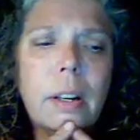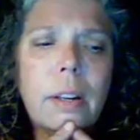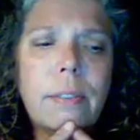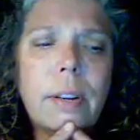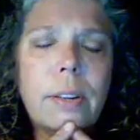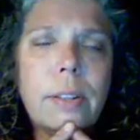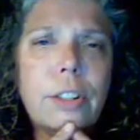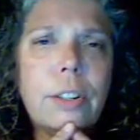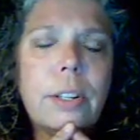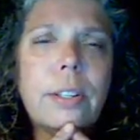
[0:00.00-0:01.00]
The
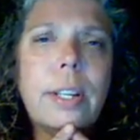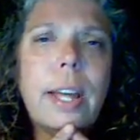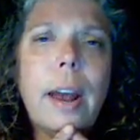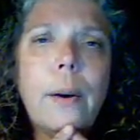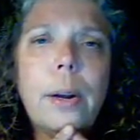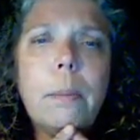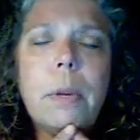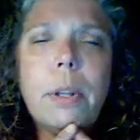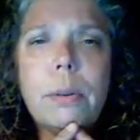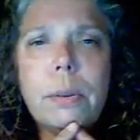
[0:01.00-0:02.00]
foundation has carried me
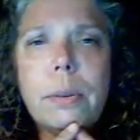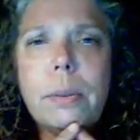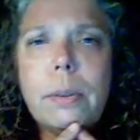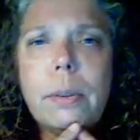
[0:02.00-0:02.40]
through